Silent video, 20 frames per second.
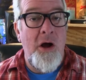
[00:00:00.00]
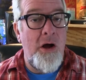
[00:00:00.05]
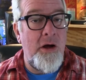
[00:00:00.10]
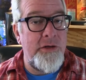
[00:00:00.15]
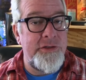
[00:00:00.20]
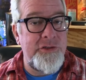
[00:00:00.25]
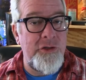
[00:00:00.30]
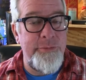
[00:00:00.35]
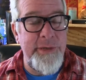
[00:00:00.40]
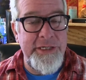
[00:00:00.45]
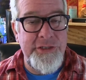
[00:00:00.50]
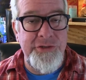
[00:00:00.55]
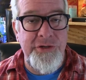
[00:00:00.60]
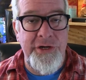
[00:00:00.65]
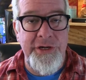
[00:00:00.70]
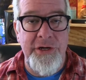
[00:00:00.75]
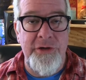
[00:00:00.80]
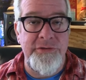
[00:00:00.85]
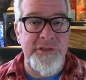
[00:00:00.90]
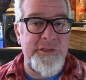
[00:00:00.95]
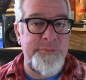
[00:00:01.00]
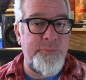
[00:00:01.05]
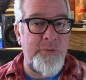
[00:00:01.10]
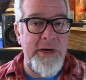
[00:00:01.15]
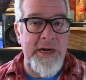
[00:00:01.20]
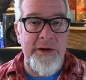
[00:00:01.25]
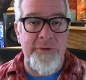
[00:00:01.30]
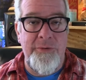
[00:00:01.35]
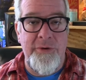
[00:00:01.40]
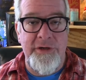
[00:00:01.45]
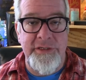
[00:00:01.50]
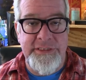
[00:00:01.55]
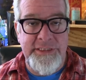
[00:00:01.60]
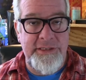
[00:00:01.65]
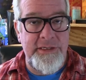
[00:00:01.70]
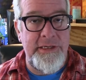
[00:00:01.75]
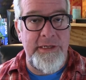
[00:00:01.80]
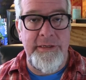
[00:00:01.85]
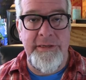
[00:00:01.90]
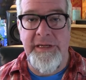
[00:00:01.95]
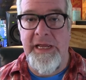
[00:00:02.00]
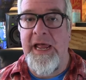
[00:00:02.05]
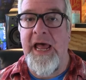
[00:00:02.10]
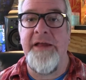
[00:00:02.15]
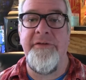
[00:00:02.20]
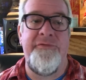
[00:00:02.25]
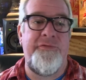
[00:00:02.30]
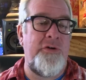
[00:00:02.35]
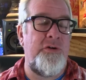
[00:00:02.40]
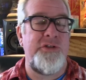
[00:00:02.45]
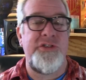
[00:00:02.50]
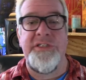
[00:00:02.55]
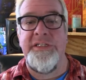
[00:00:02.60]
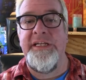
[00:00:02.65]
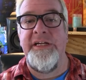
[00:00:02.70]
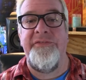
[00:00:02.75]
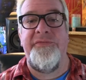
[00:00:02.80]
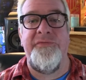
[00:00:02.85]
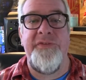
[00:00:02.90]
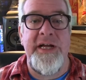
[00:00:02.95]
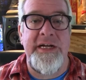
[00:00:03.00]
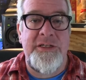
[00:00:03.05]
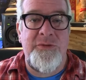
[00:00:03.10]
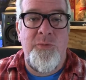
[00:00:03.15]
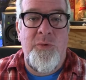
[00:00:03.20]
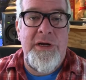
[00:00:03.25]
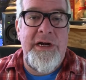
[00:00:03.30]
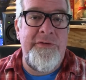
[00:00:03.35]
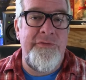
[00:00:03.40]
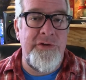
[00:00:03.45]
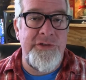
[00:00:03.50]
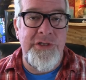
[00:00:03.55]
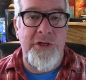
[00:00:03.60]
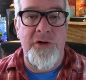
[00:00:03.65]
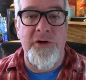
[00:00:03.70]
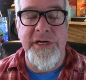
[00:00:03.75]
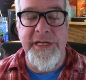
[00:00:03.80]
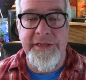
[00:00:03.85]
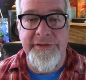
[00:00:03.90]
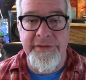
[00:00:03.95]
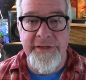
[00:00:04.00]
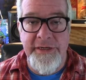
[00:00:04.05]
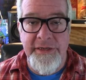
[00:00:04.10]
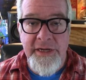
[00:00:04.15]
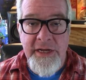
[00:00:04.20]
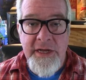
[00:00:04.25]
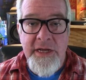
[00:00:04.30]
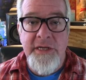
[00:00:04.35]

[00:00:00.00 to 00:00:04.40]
Also make sure you don't spray it where it's gonna adversely affect whatever's underneath it.